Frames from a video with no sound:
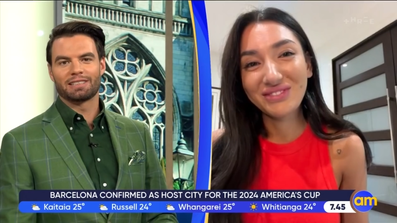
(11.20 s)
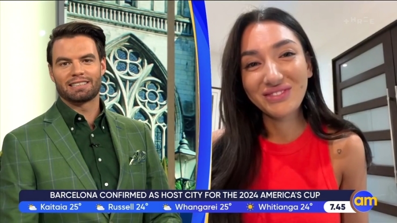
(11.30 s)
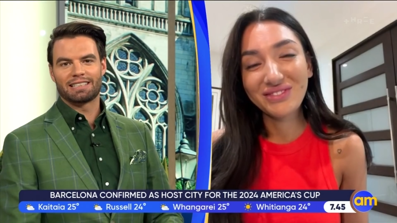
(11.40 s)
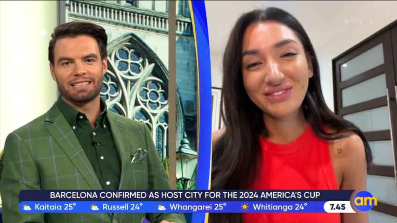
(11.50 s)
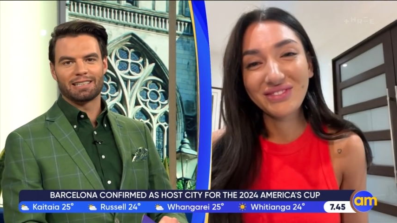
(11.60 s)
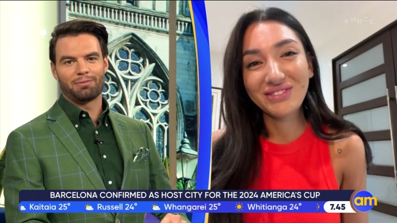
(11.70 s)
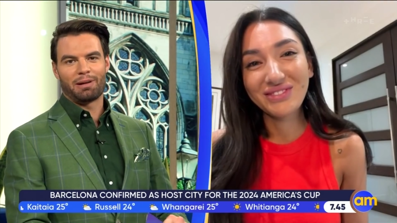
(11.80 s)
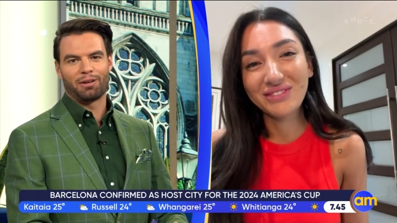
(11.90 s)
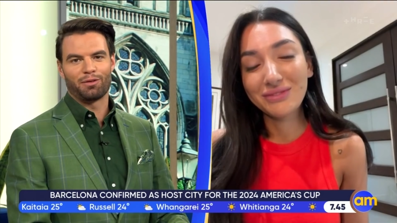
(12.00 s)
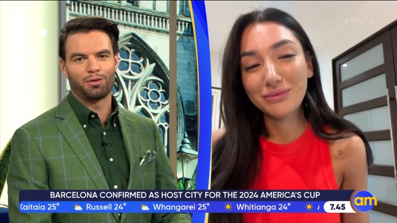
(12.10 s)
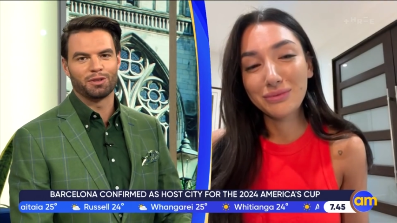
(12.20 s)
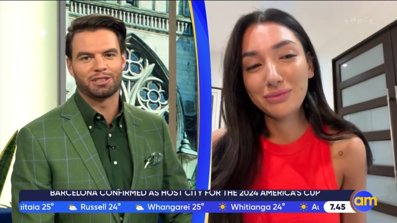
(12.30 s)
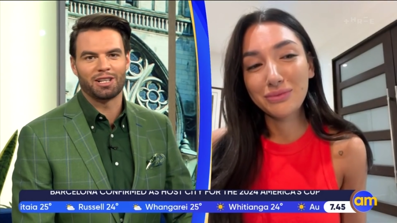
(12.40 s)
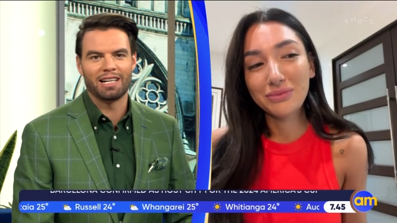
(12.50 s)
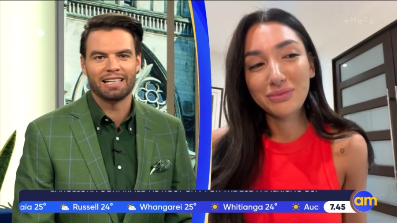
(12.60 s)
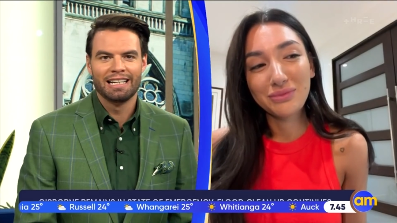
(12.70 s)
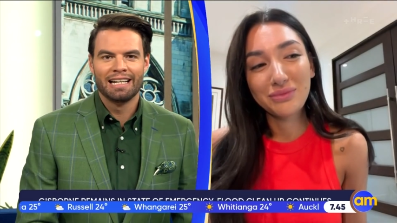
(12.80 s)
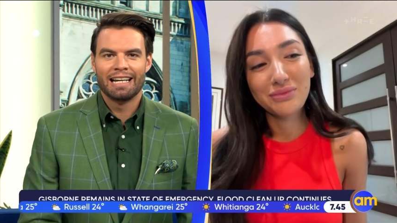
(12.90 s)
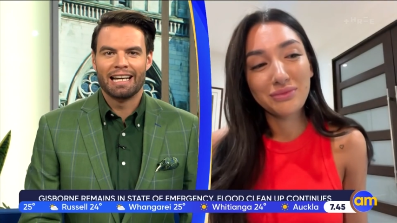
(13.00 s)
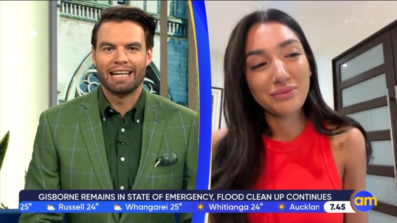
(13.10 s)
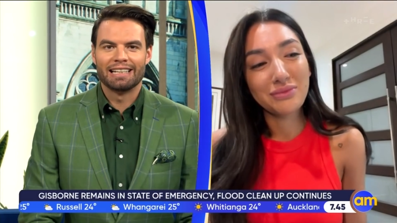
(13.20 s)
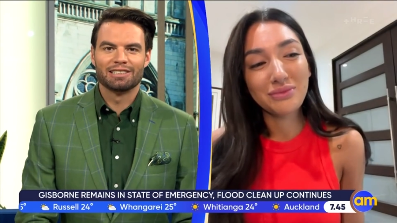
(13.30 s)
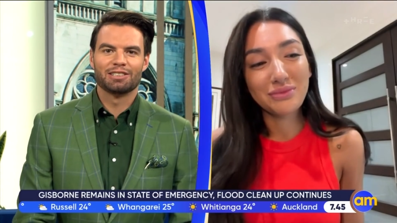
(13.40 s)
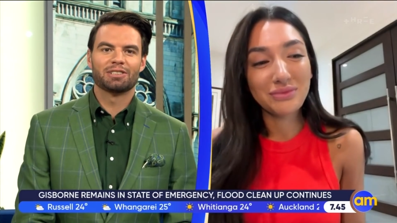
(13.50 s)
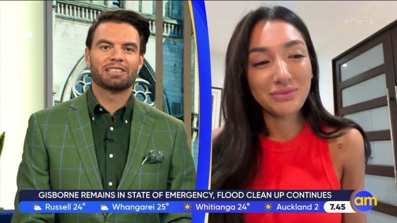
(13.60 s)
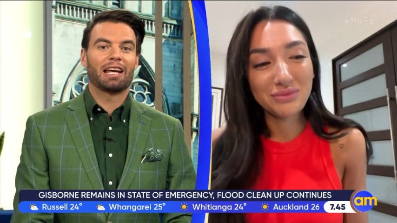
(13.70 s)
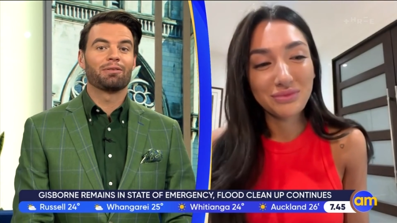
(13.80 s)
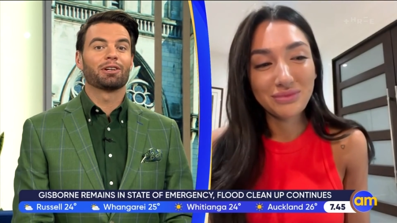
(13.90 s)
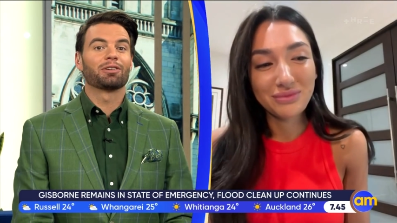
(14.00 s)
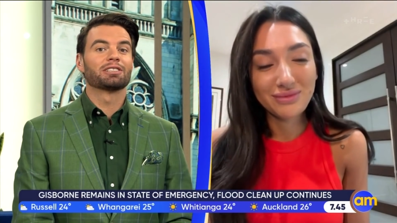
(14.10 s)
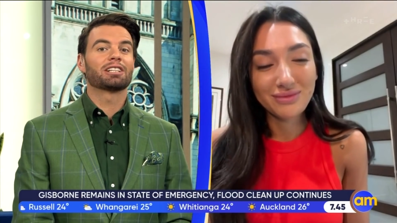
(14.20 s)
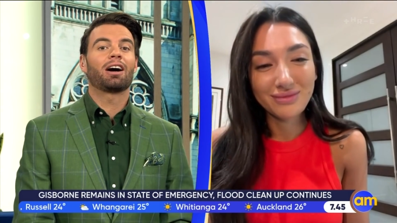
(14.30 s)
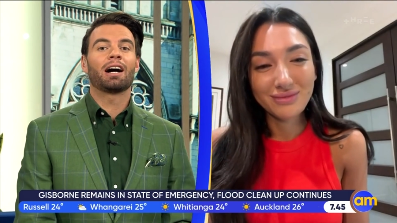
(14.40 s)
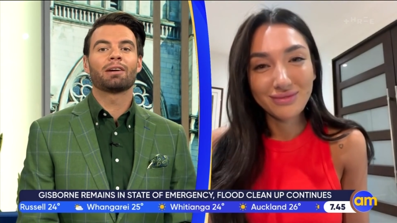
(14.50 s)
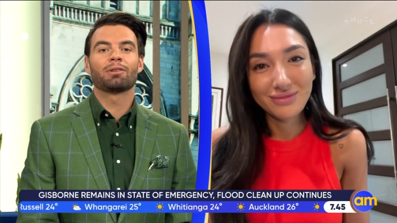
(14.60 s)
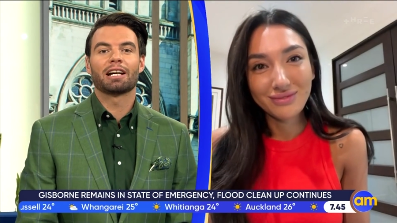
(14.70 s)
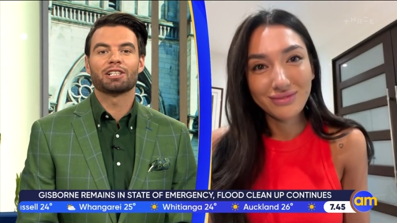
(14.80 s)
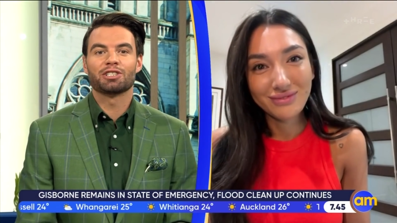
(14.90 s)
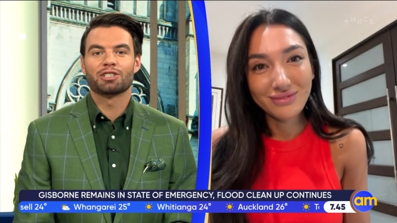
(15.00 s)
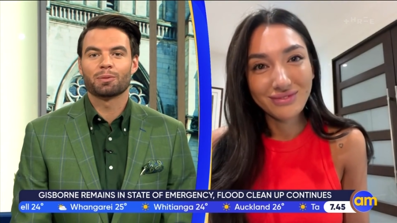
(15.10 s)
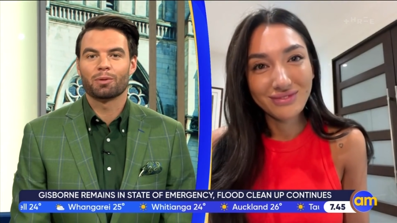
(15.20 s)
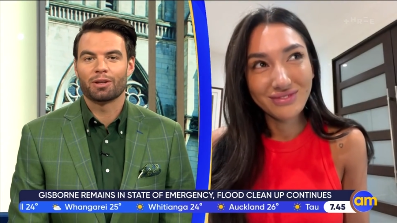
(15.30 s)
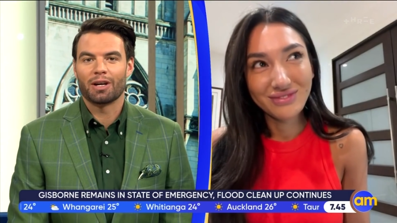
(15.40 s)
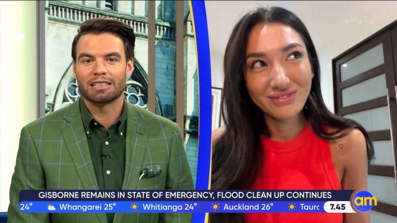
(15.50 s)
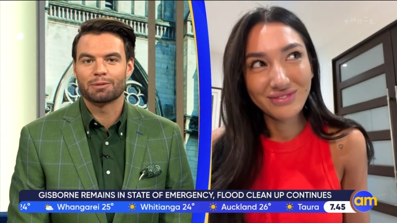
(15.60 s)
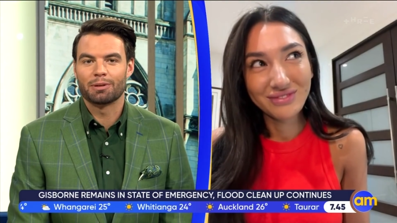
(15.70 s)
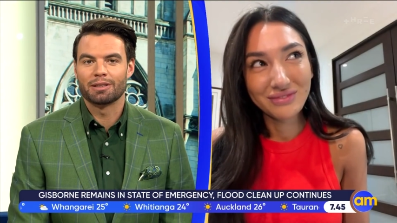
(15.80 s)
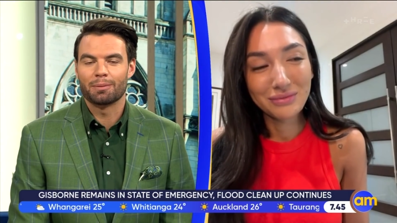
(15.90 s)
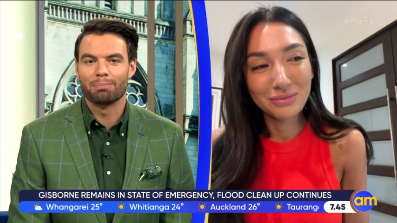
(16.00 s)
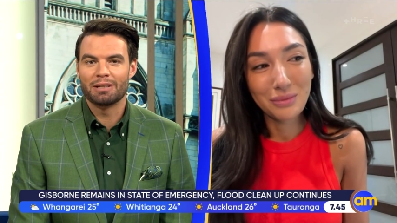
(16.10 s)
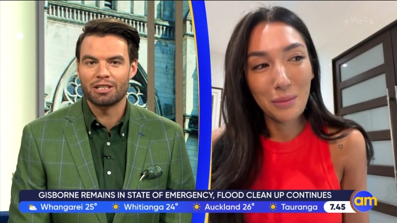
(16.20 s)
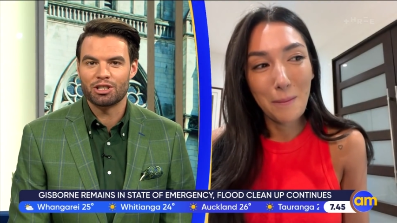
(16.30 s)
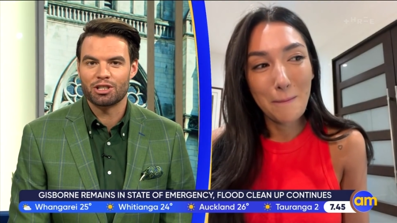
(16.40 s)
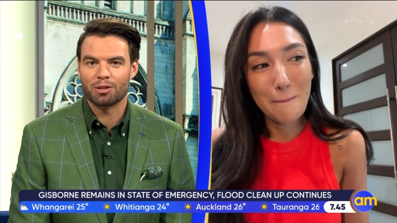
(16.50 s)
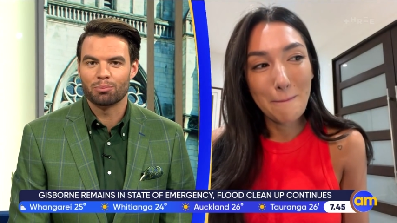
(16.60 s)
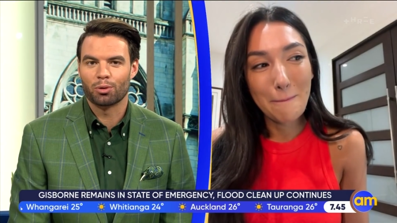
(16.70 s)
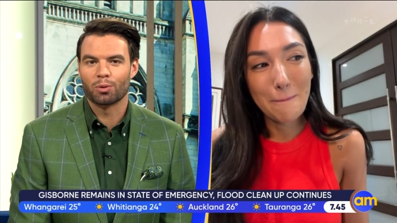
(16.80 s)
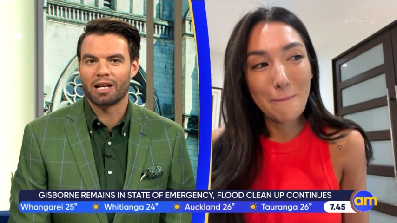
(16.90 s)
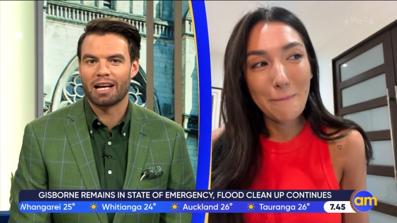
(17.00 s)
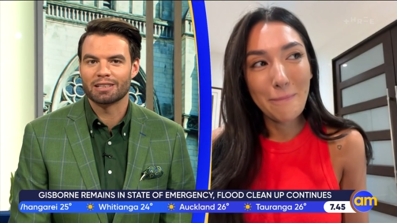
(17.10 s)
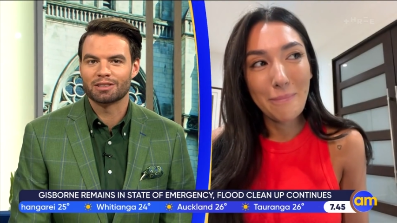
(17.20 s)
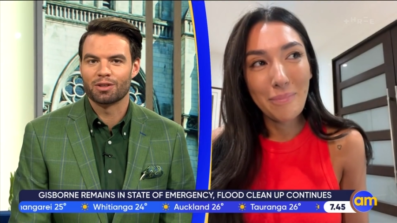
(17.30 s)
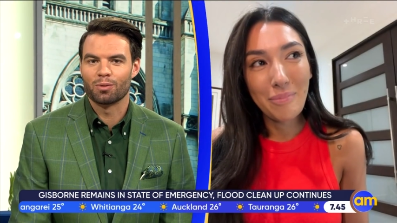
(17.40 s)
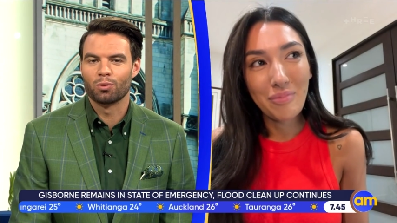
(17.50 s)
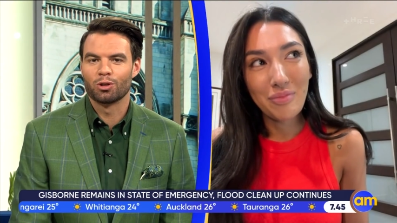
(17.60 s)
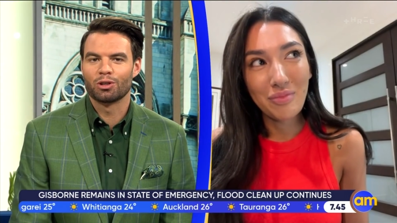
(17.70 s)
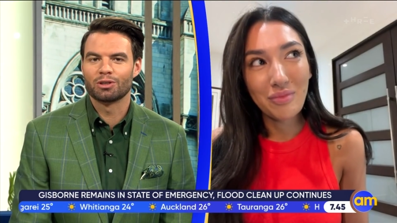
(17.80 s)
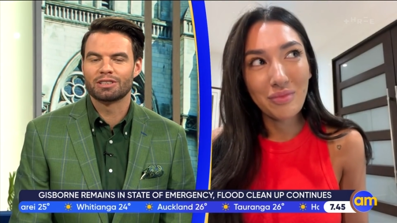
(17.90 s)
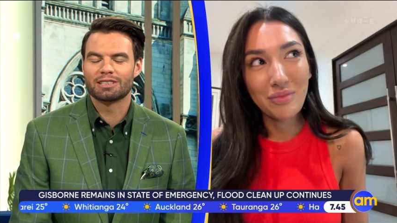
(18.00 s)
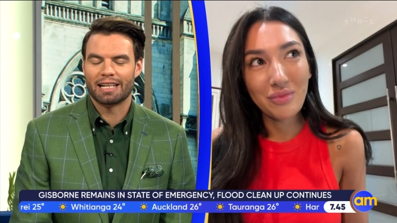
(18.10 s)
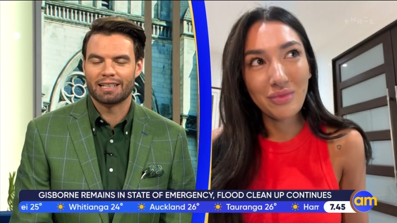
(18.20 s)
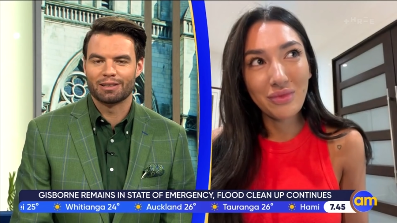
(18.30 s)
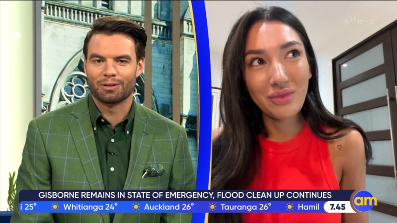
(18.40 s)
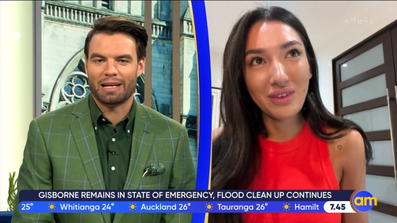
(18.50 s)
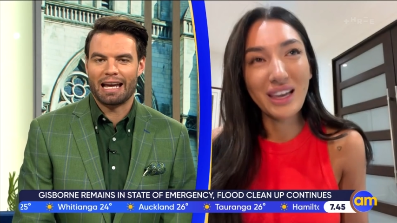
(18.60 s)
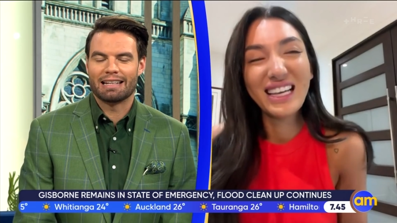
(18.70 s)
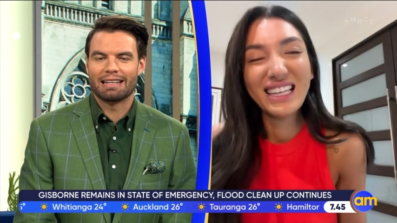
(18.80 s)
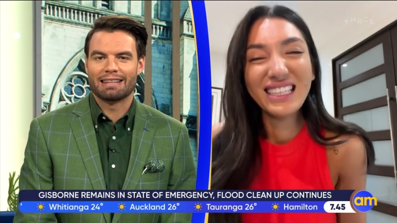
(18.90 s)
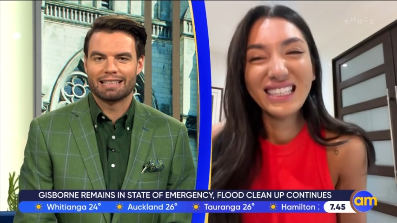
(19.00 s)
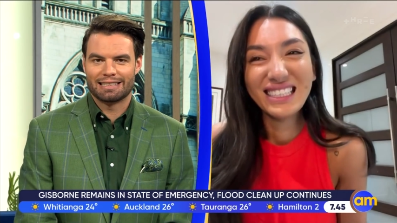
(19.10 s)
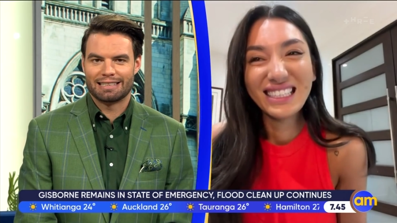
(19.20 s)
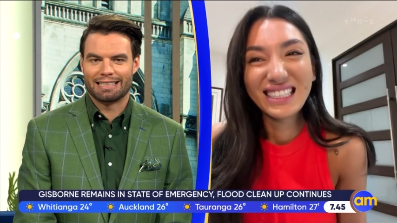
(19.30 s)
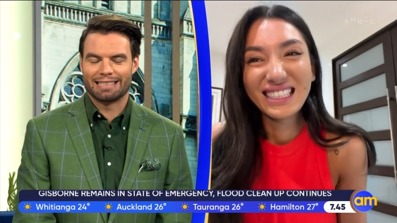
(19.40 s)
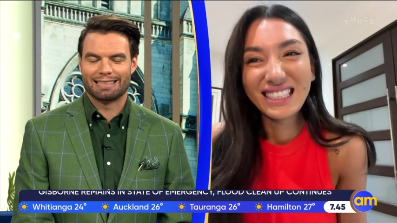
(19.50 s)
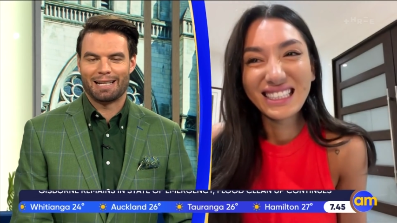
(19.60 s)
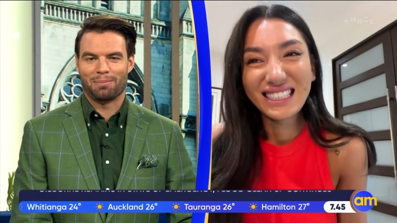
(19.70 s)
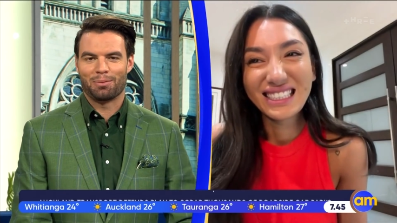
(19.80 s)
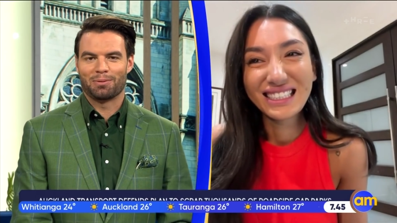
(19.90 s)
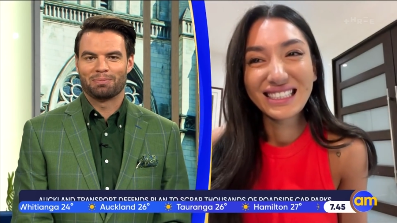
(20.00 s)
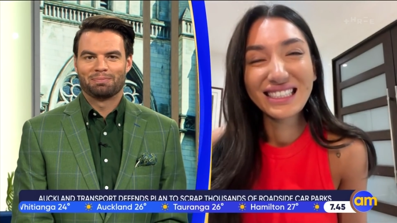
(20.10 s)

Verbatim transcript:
Speaker 1: season of Married at First Sight and is used to having her entire relationship with her husband, Mitch, broadcast to the world. Take a look at this example.